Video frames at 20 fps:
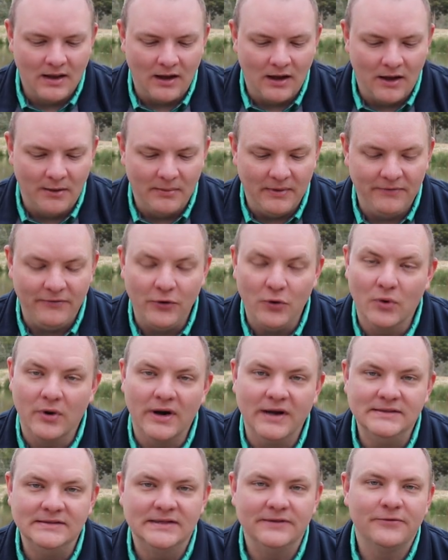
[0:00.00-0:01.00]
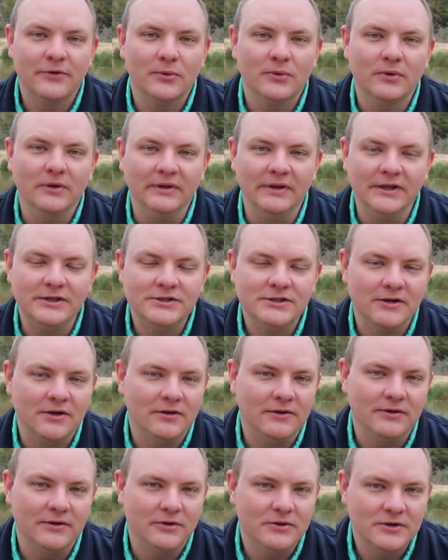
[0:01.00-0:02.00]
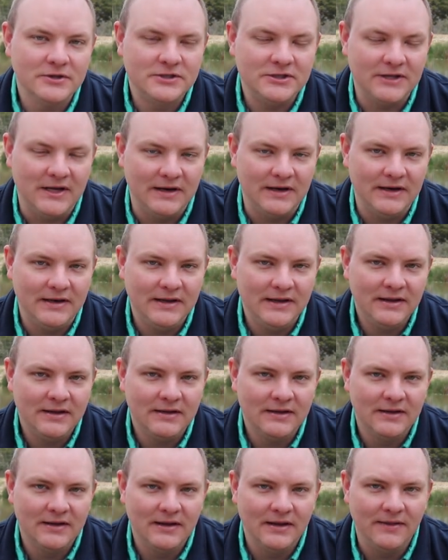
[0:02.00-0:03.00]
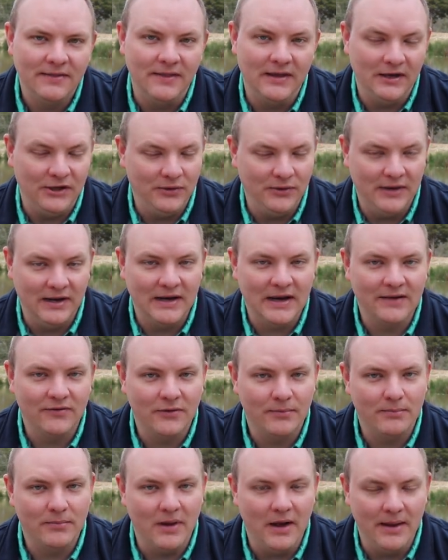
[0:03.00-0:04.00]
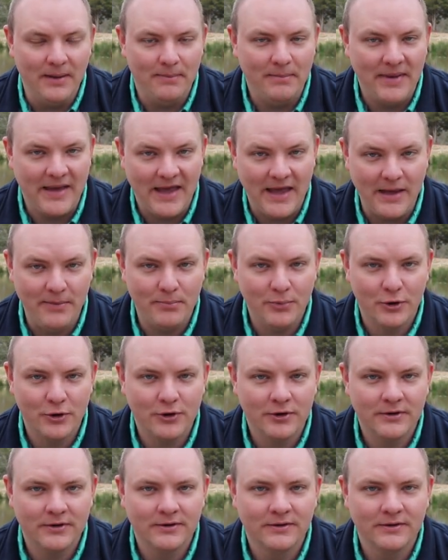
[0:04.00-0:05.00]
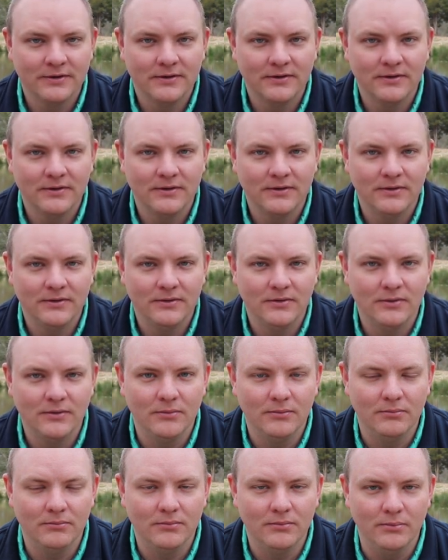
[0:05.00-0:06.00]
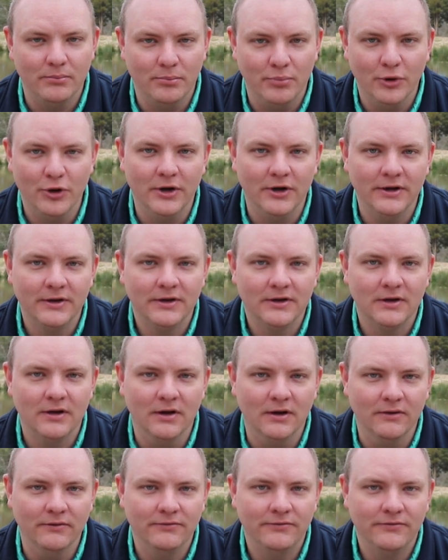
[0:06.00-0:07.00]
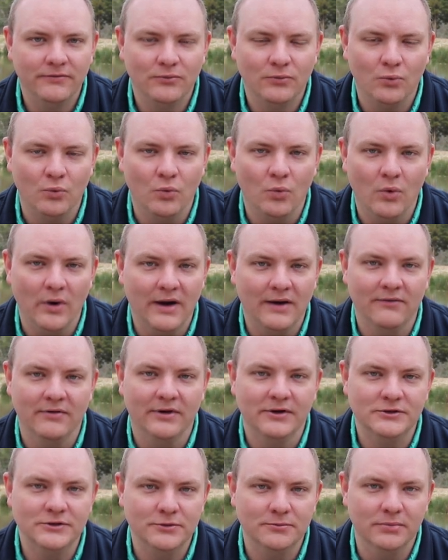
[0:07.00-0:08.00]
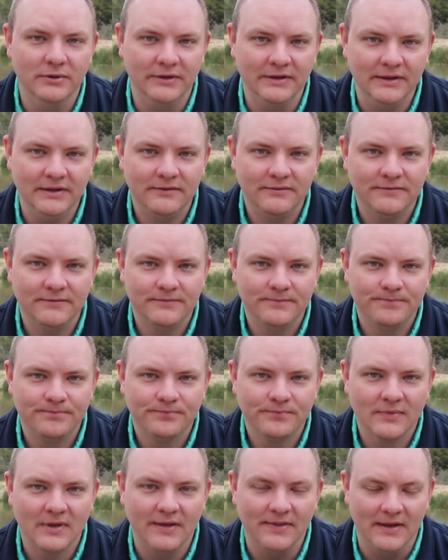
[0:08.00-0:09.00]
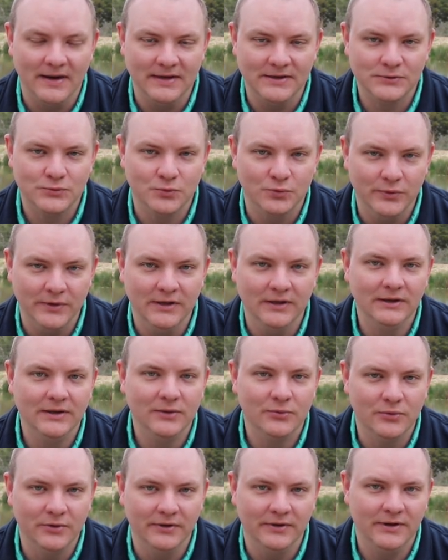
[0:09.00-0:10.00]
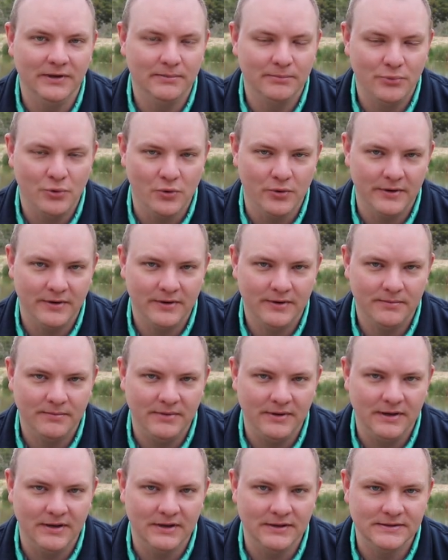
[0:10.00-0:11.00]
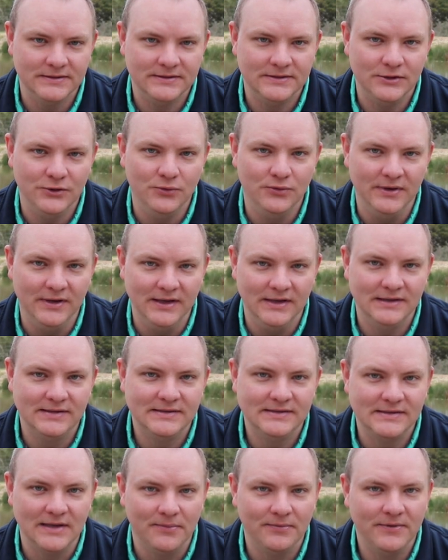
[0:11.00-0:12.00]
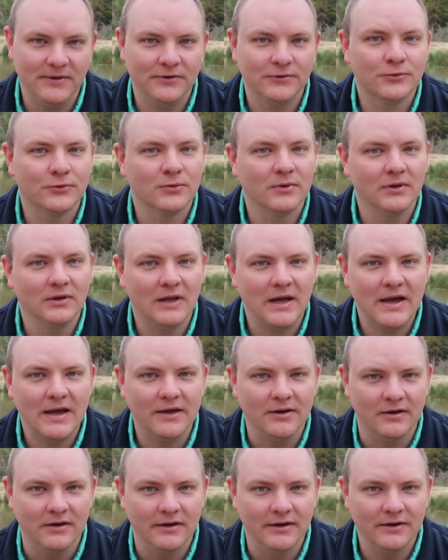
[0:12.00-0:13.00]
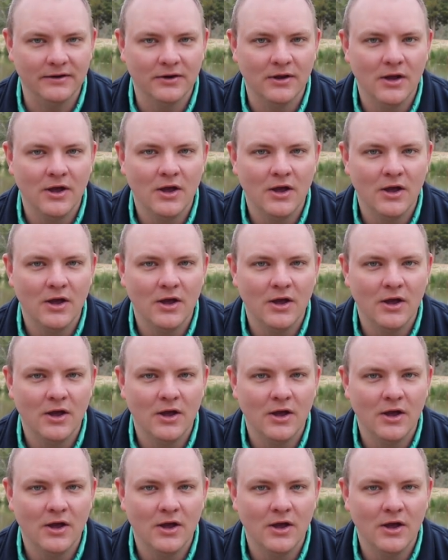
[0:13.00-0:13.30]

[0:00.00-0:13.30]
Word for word: Um, if you are a different religion other than Christianity, then you need to have a, a paper book of whatever it is you believe. And that is really, really important because you need something to rely on